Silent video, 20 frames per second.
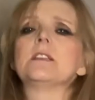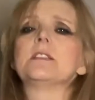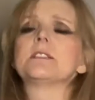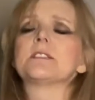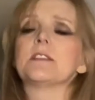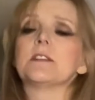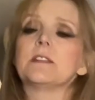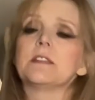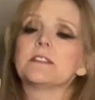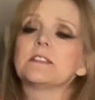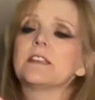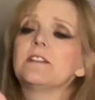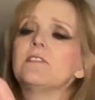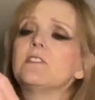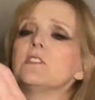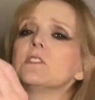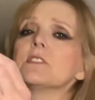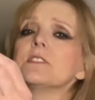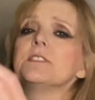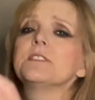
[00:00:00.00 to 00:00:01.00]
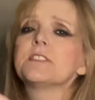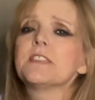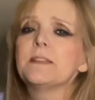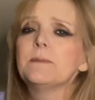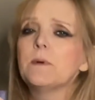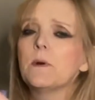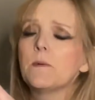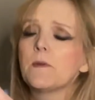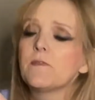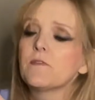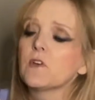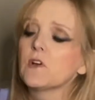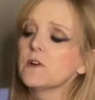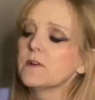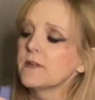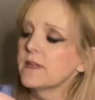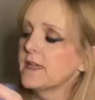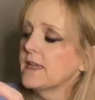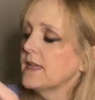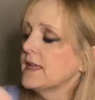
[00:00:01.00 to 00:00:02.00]
So let's have a look and see what we've
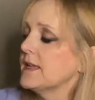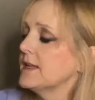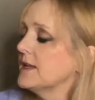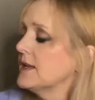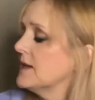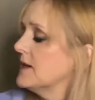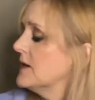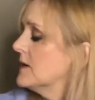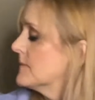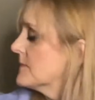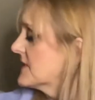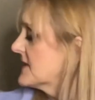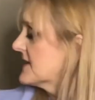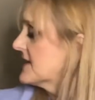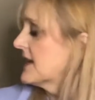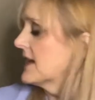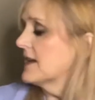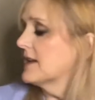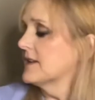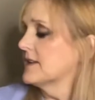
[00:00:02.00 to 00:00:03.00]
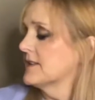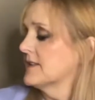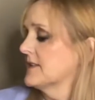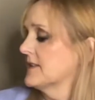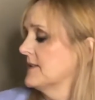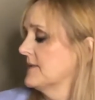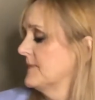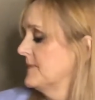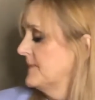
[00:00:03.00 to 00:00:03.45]
got in number 6.